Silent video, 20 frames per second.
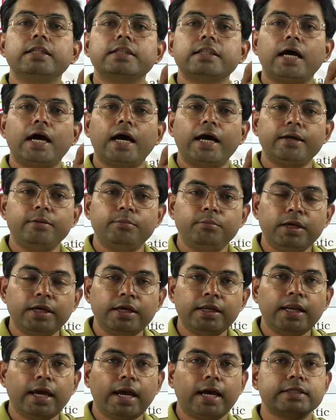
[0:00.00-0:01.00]

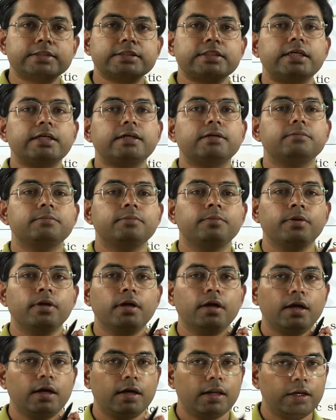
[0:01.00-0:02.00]
thymine as the
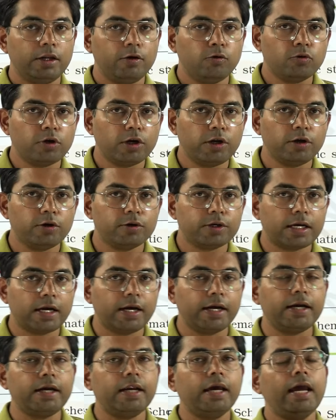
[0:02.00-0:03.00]

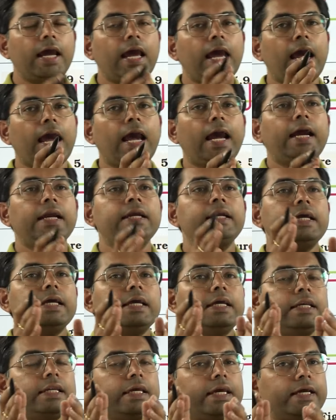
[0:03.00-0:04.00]
nucleotide, and
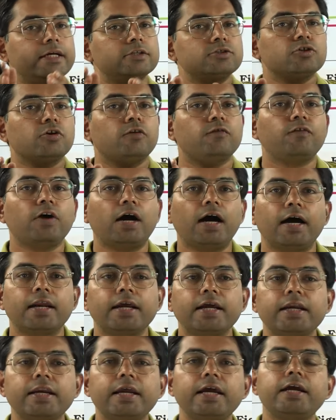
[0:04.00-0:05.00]
in case of
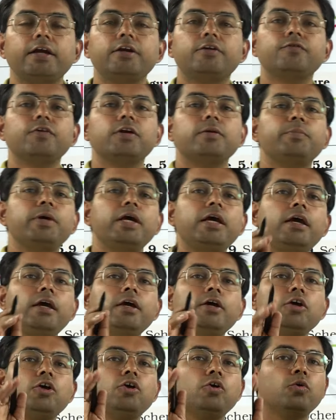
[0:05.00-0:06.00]
RNA it will
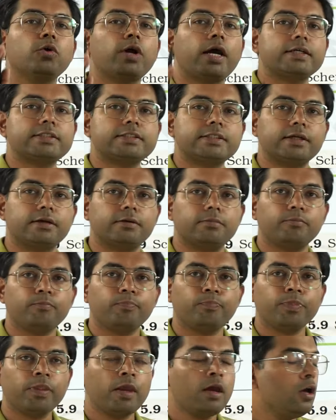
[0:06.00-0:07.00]
be uracil.
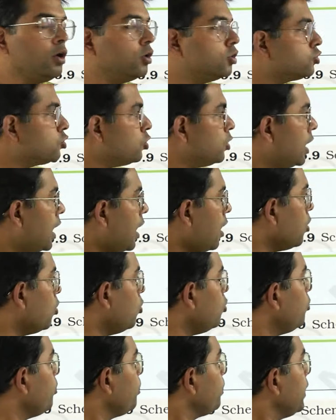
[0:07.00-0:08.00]
So
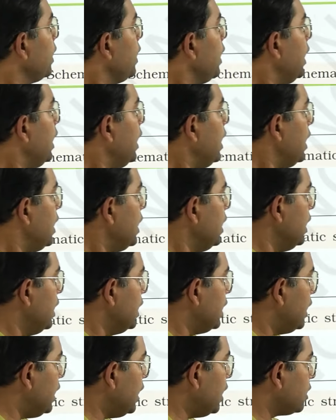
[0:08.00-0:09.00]
now
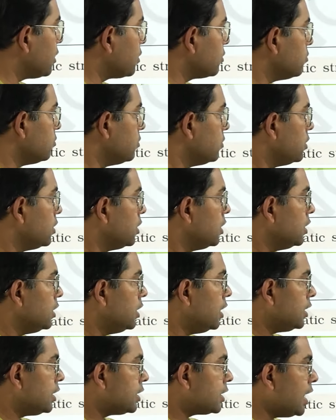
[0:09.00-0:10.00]
here
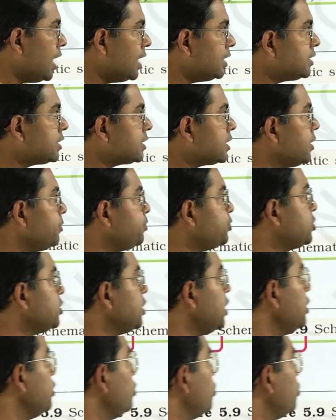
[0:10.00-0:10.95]
the transcriptional